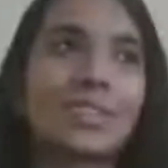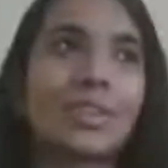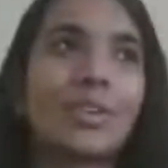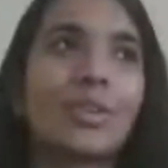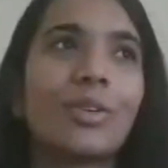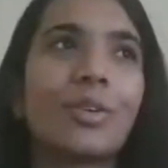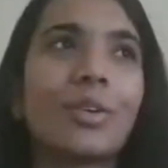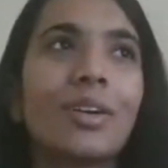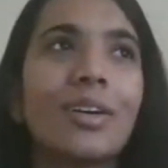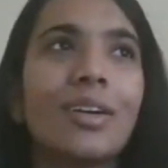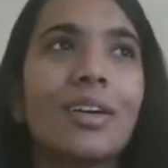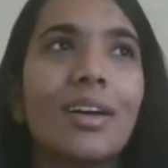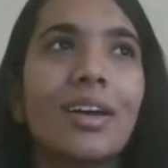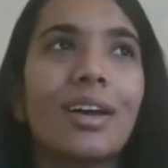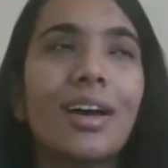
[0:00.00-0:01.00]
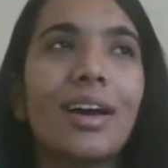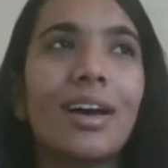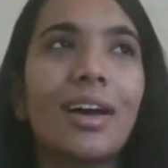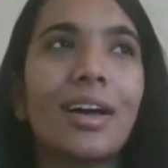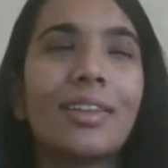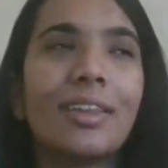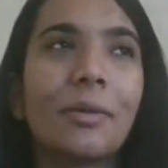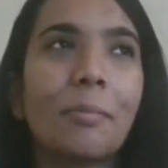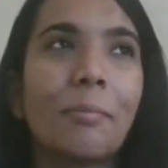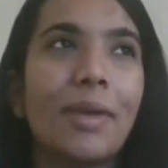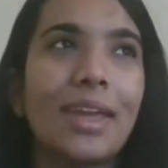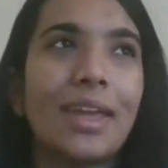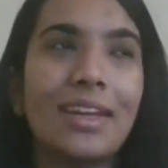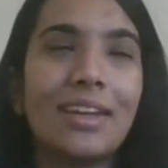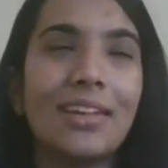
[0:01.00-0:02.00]
So the
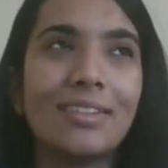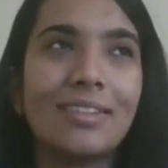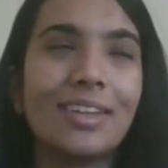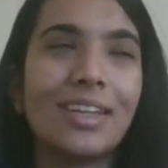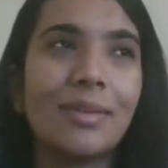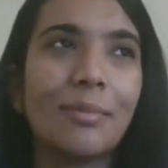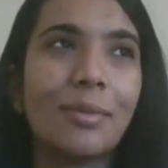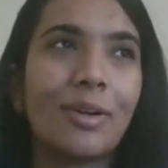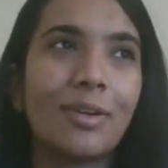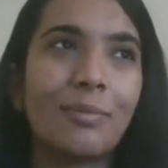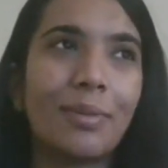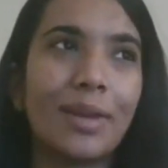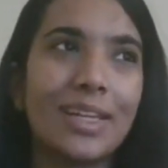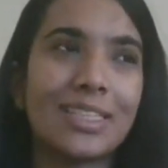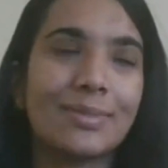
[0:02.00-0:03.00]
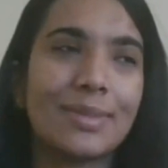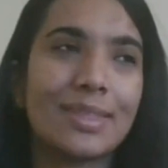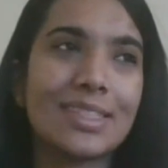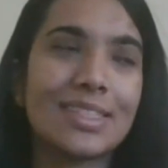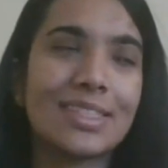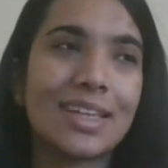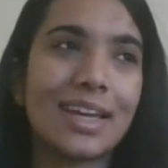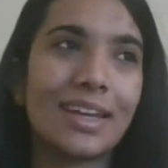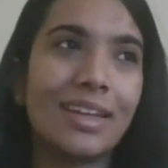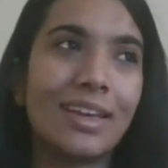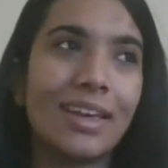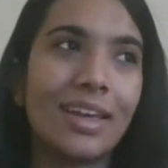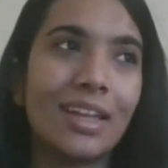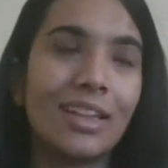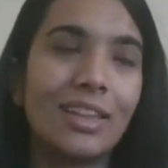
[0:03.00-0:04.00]
main thing about placements is
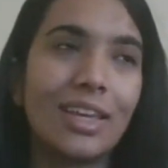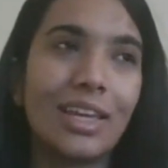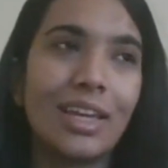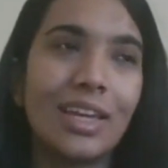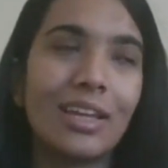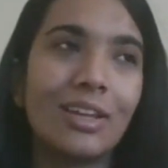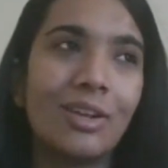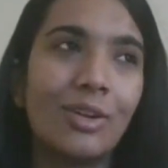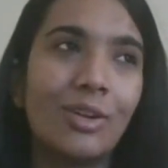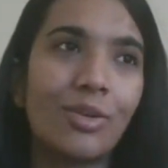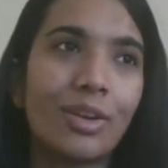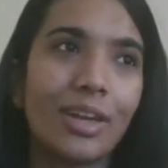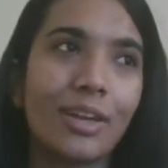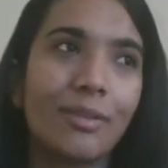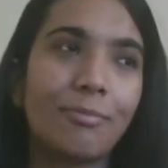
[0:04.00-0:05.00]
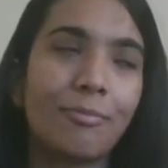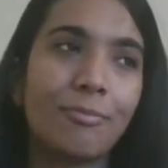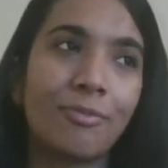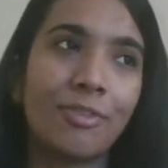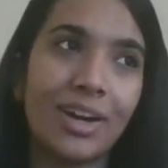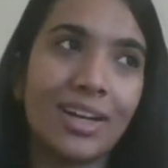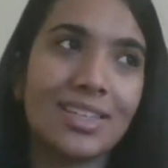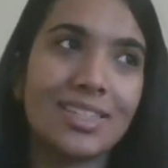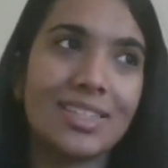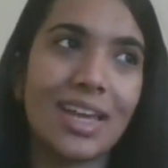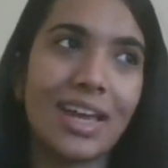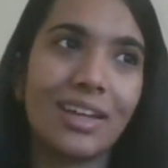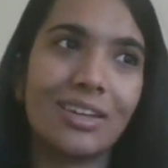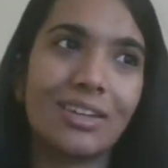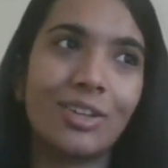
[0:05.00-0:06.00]
that they look first
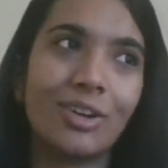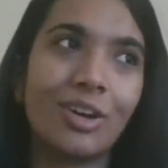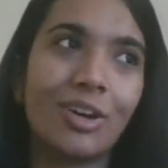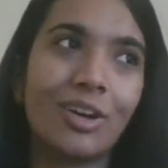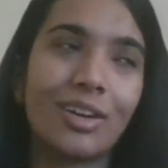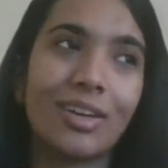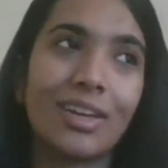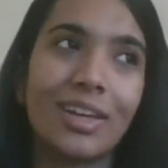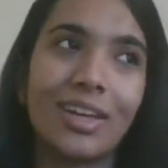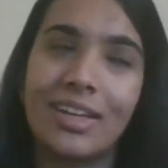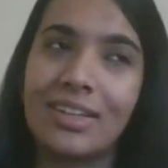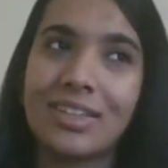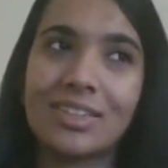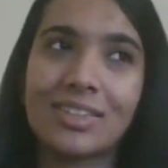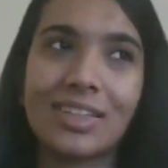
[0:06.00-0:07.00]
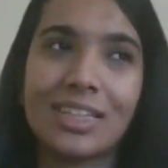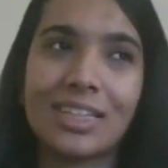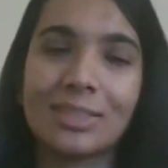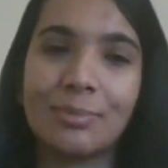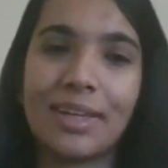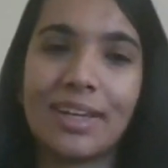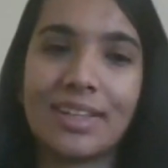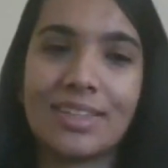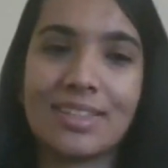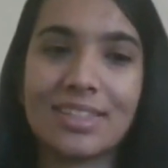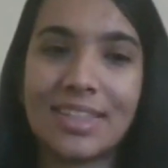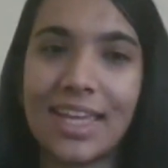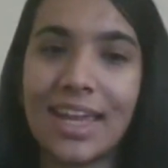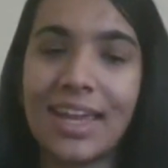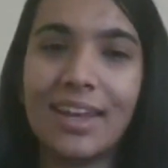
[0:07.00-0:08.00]
at your industry experience,
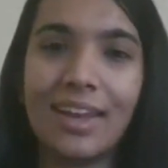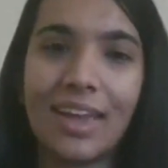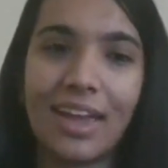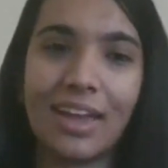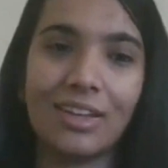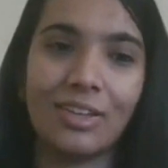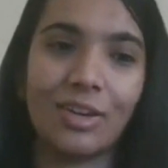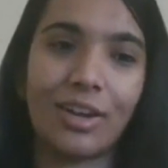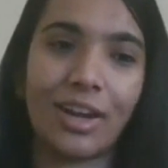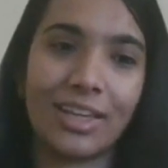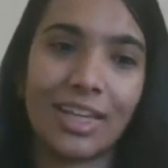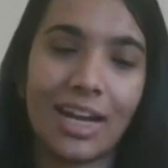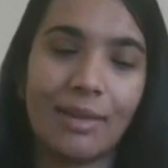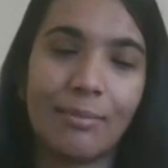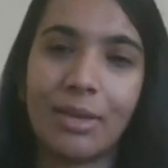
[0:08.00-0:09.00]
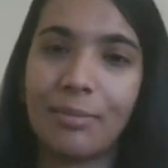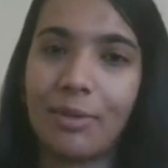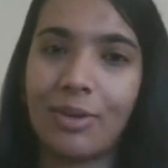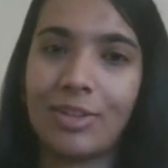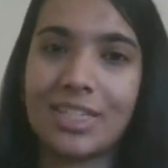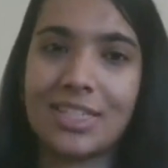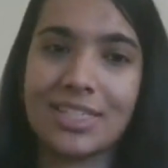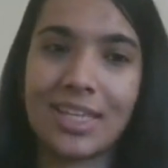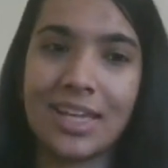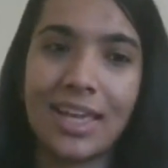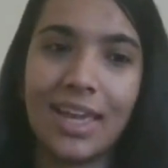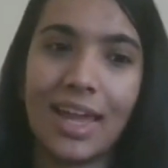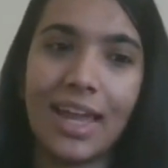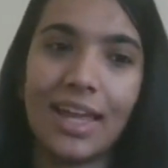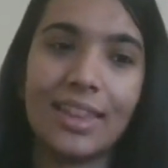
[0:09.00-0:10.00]
then at your academic projects,
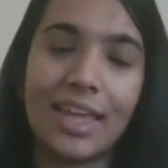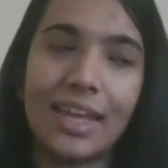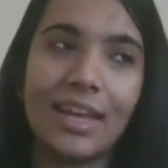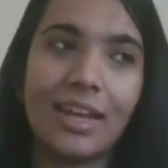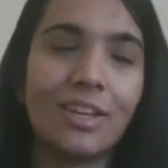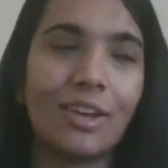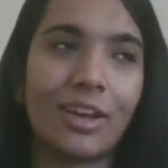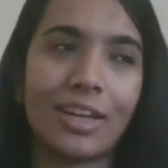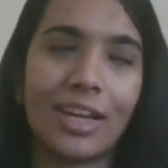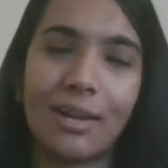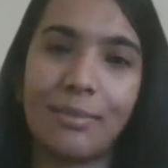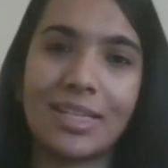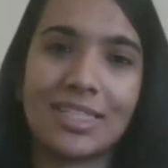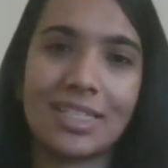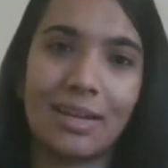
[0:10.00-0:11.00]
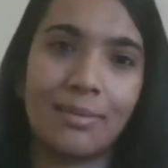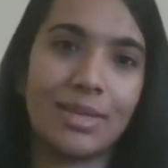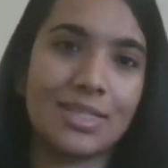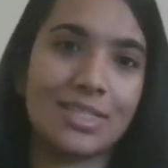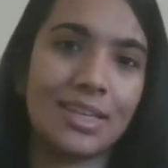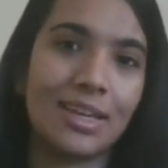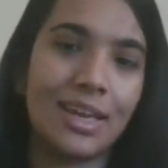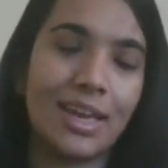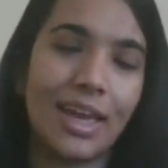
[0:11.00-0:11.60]
and then at your academic syllabus.